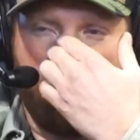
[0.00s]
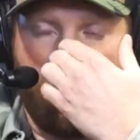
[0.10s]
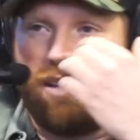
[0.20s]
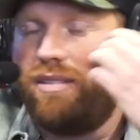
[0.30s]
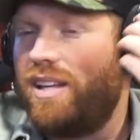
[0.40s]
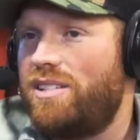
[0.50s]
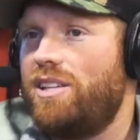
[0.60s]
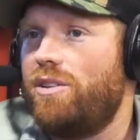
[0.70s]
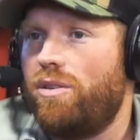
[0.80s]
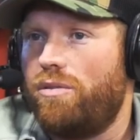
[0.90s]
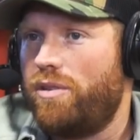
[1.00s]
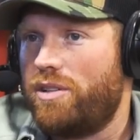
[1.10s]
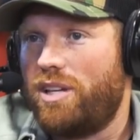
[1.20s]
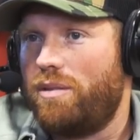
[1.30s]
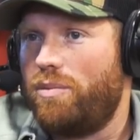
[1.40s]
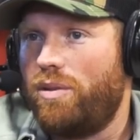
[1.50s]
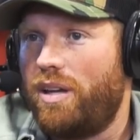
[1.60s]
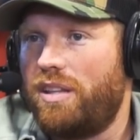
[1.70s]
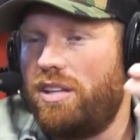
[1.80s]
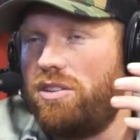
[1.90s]
like less ego, for example. Yeah,
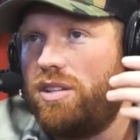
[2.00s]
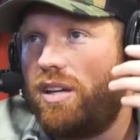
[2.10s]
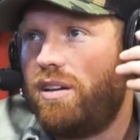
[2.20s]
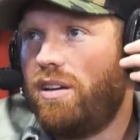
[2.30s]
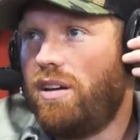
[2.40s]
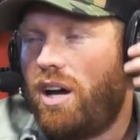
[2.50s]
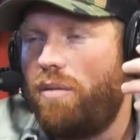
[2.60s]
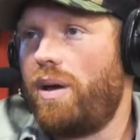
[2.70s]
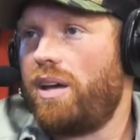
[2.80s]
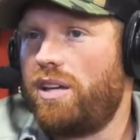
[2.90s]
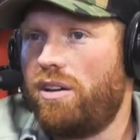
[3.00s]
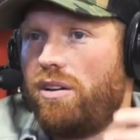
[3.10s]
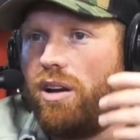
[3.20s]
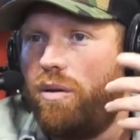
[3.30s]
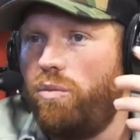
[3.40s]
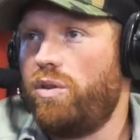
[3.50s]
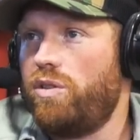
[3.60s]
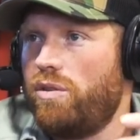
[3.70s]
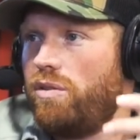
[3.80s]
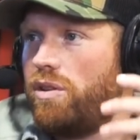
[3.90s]
like they just totally. Like, I'm back here. I'm with
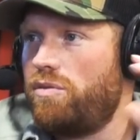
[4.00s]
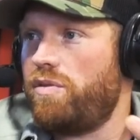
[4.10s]
I mean, you. It's